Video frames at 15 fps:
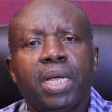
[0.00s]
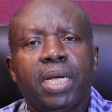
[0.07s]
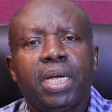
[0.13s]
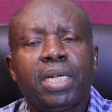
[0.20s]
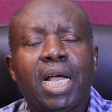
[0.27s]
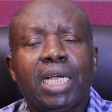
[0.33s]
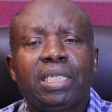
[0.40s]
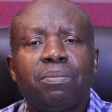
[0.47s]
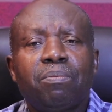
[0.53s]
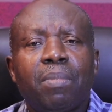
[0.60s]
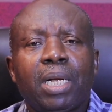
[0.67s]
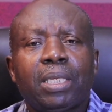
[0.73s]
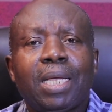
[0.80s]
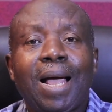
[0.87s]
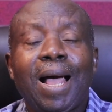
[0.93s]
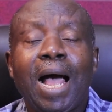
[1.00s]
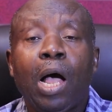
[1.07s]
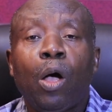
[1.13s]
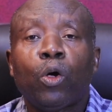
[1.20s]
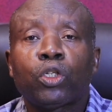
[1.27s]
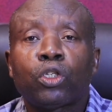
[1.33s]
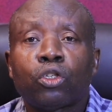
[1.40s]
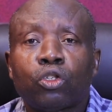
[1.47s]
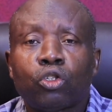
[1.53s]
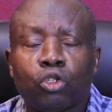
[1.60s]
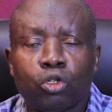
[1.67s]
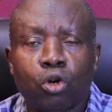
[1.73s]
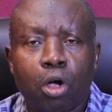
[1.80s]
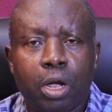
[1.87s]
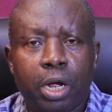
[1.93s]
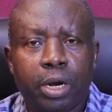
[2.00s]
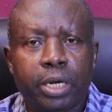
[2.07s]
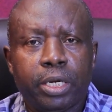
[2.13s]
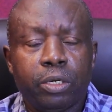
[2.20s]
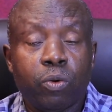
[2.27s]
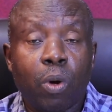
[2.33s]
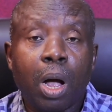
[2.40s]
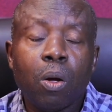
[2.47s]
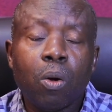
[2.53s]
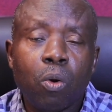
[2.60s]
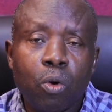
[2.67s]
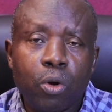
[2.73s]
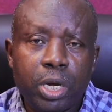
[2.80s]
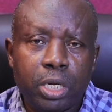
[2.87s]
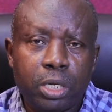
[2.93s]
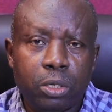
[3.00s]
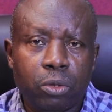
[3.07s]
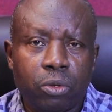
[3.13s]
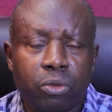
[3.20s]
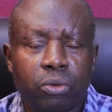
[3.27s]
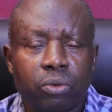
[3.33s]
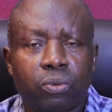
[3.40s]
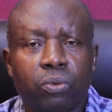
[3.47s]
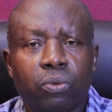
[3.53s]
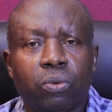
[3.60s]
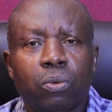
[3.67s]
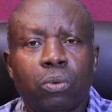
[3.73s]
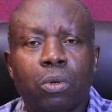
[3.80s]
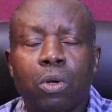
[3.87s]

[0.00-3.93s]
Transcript: It doesn't matter how struggling you are going through.